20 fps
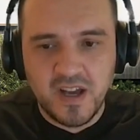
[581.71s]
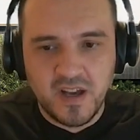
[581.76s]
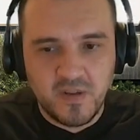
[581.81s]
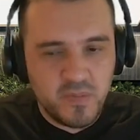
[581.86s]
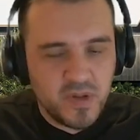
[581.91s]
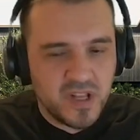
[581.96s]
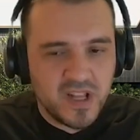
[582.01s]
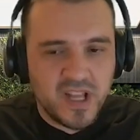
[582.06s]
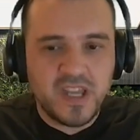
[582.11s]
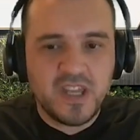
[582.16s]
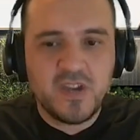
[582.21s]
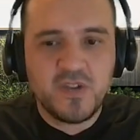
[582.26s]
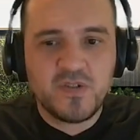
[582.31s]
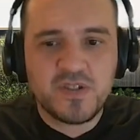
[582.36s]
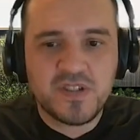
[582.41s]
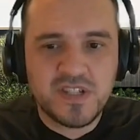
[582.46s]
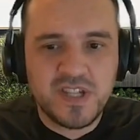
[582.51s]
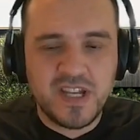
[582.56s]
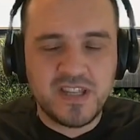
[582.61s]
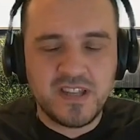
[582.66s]
uh, but like you
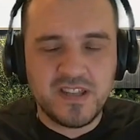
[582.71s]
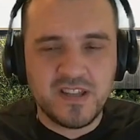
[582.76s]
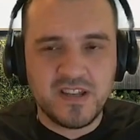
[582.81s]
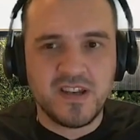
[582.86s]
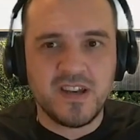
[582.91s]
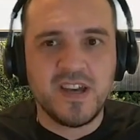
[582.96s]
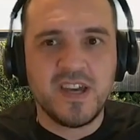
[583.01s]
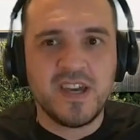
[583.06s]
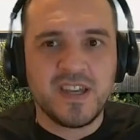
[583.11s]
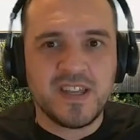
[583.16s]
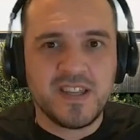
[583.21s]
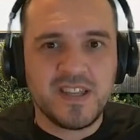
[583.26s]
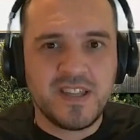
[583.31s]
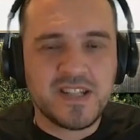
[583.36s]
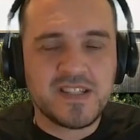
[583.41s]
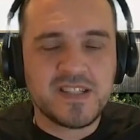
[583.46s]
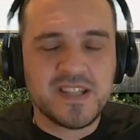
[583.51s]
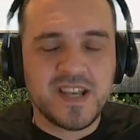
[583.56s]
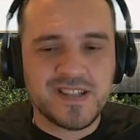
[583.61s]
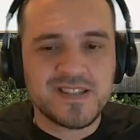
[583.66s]
said, uh,
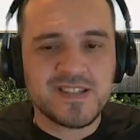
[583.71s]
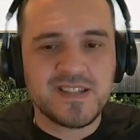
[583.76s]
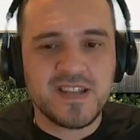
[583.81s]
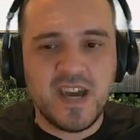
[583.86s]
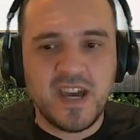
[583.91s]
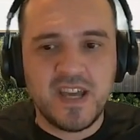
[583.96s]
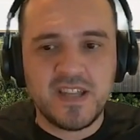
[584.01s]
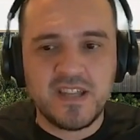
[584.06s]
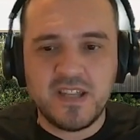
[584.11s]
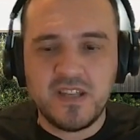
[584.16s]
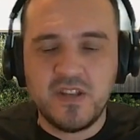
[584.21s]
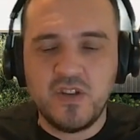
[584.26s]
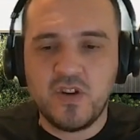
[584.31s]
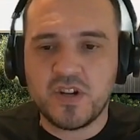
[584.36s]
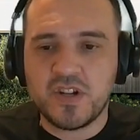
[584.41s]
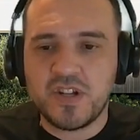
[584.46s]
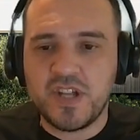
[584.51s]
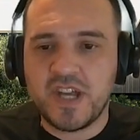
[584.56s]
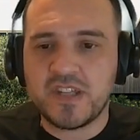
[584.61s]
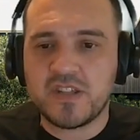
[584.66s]
that's a sign that you
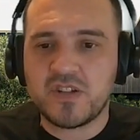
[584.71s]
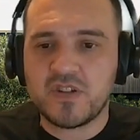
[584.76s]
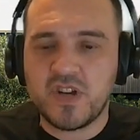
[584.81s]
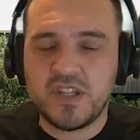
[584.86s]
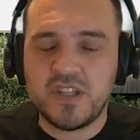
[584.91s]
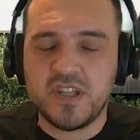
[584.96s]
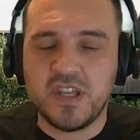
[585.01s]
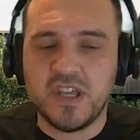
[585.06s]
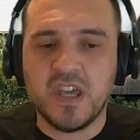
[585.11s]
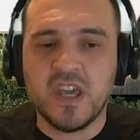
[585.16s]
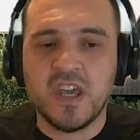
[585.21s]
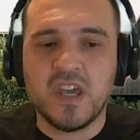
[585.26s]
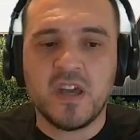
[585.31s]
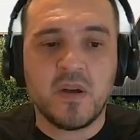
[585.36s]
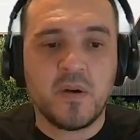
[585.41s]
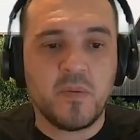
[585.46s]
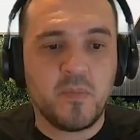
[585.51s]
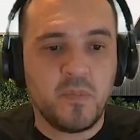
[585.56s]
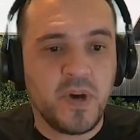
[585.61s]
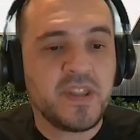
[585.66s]
are not ready.
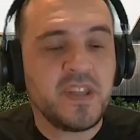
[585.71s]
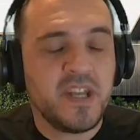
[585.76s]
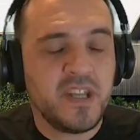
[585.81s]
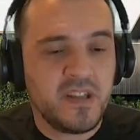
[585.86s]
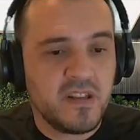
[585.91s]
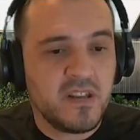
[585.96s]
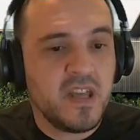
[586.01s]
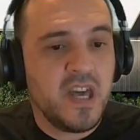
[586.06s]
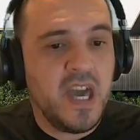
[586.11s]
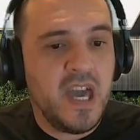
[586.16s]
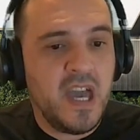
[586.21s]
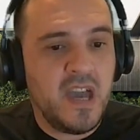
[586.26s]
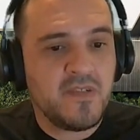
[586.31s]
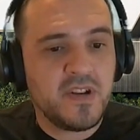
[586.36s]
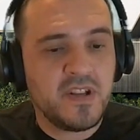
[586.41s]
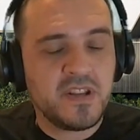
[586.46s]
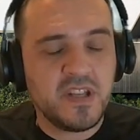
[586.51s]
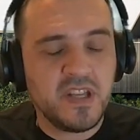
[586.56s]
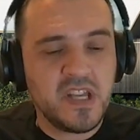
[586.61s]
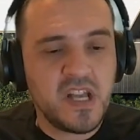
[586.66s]
But then
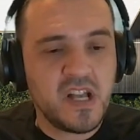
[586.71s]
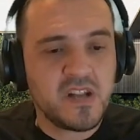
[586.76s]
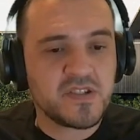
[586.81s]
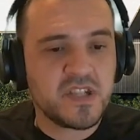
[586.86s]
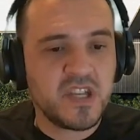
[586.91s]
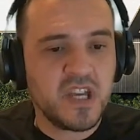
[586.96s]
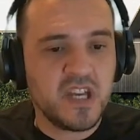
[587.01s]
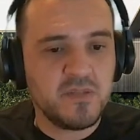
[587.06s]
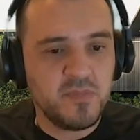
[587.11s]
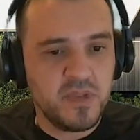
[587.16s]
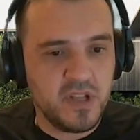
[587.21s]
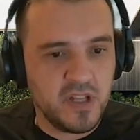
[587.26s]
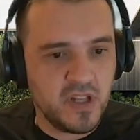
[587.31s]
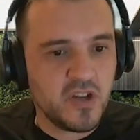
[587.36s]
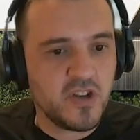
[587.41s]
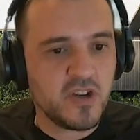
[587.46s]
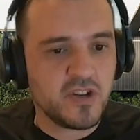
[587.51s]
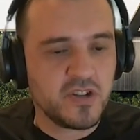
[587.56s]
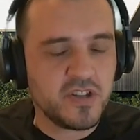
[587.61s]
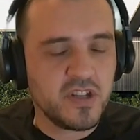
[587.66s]
everything else can be
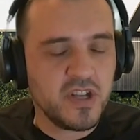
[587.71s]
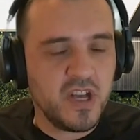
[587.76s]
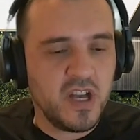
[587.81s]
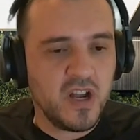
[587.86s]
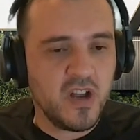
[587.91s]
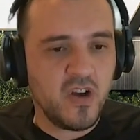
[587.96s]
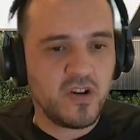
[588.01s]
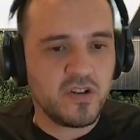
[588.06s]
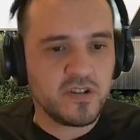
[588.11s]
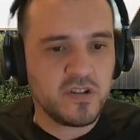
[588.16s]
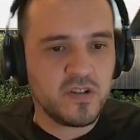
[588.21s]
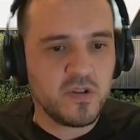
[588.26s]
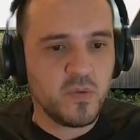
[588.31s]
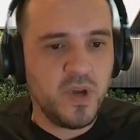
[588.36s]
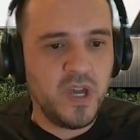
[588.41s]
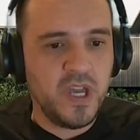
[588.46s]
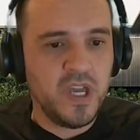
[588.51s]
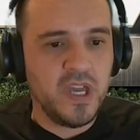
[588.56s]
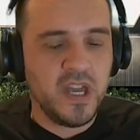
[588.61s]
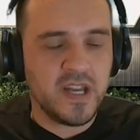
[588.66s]
learned along the
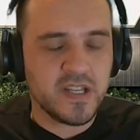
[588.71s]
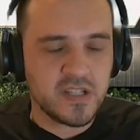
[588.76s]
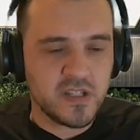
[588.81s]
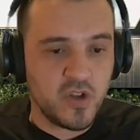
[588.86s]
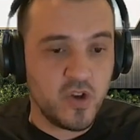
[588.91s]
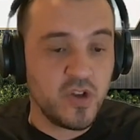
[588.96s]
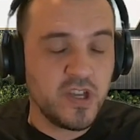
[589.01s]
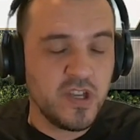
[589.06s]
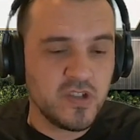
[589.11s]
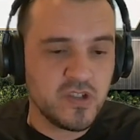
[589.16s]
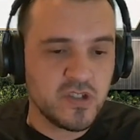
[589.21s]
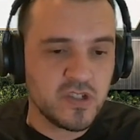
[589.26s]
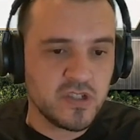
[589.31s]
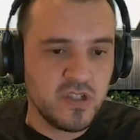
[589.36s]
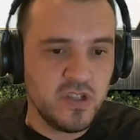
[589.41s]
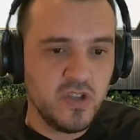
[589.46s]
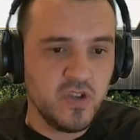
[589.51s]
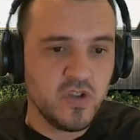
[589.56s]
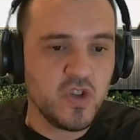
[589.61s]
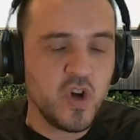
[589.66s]
way as long as
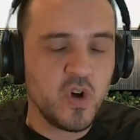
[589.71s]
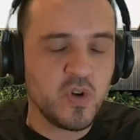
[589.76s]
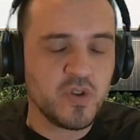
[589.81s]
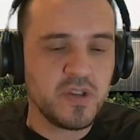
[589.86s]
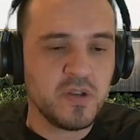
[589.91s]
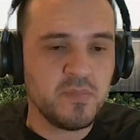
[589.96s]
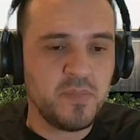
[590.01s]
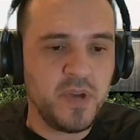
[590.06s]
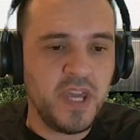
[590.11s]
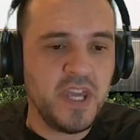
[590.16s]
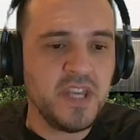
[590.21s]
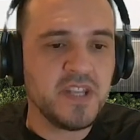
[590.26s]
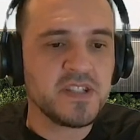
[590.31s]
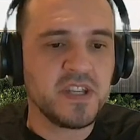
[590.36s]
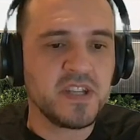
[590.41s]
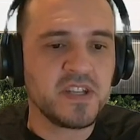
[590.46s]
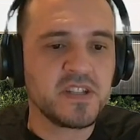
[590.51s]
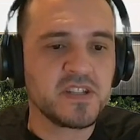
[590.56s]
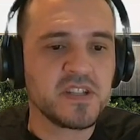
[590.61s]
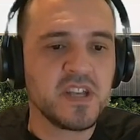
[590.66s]
you know the
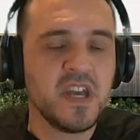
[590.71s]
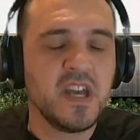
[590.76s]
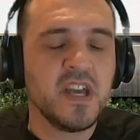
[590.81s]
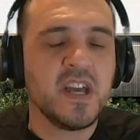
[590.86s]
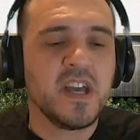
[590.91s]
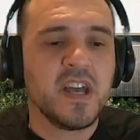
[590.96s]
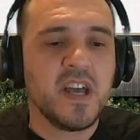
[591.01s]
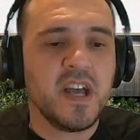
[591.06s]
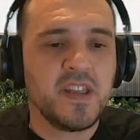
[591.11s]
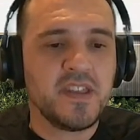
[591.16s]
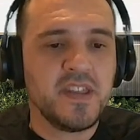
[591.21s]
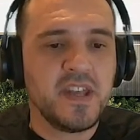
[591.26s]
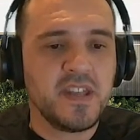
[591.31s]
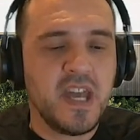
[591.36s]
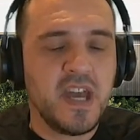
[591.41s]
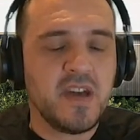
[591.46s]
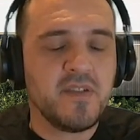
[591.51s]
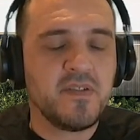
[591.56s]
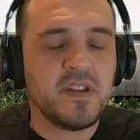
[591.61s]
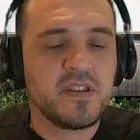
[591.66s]
basics, and then
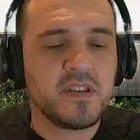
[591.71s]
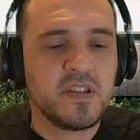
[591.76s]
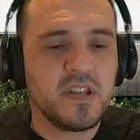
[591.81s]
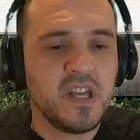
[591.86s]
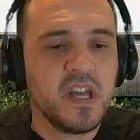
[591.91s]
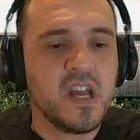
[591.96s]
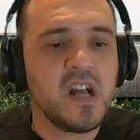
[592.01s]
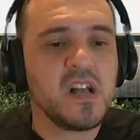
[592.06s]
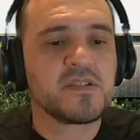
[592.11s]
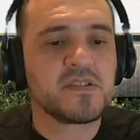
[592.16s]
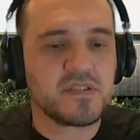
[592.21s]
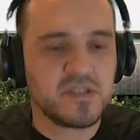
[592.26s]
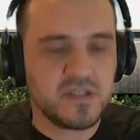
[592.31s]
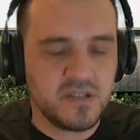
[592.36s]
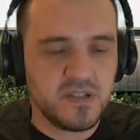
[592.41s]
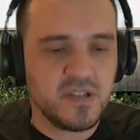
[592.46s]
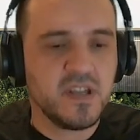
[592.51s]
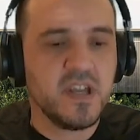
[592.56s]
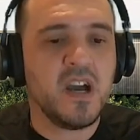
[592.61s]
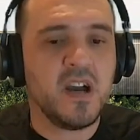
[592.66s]
mm-hmm. everything else.
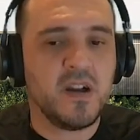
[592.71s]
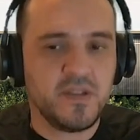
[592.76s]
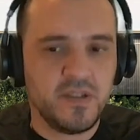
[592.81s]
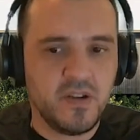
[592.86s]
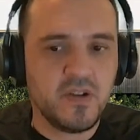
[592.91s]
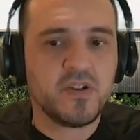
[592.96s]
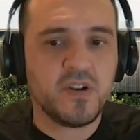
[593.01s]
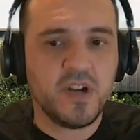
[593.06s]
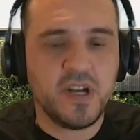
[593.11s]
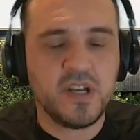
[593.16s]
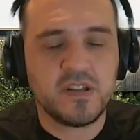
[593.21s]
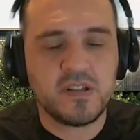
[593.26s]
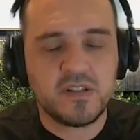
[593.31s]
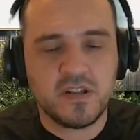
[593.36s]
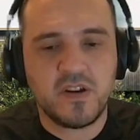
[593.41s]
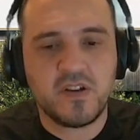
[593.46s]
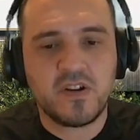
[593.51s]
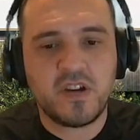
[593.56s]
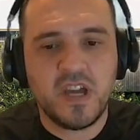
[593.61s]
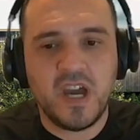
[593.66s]
Yeah, you're right.
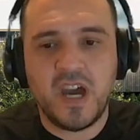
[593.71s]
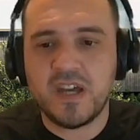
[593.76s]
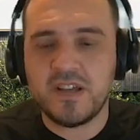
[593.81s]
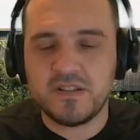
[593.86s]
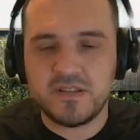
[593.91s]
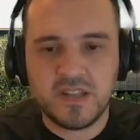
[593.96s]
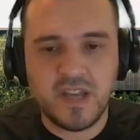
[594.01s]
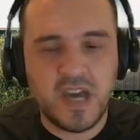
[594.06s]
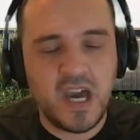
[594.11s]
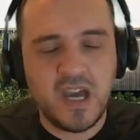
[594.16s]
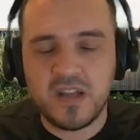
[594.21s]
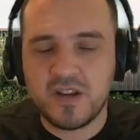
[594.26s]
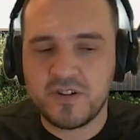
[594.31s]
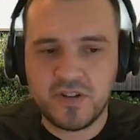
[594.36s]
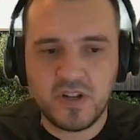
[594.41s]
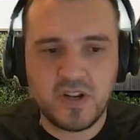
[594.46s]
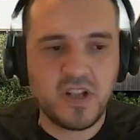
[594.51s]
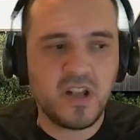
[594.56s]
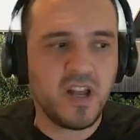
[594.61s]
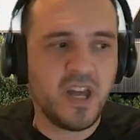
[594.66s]
Okay, I I
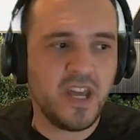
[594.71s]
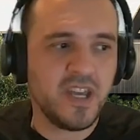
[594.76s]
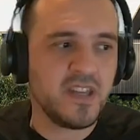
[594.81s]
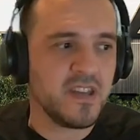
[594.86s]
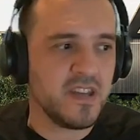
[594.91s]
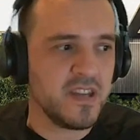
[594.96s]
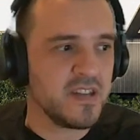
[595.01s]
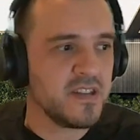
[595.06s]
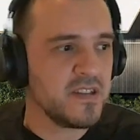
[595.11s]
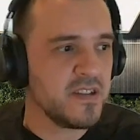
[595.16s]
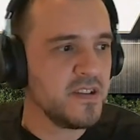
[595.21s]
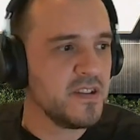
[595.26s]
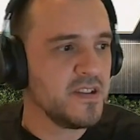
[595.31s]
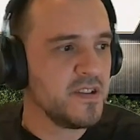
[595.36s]
really like that